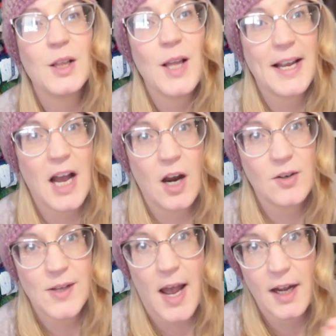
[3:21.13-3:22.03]
like our
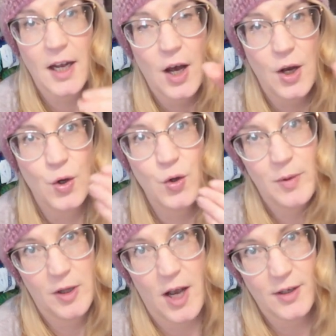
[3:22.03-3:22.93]
saga who
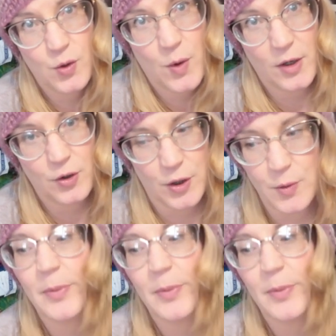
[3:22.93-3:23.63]
belongs to our group.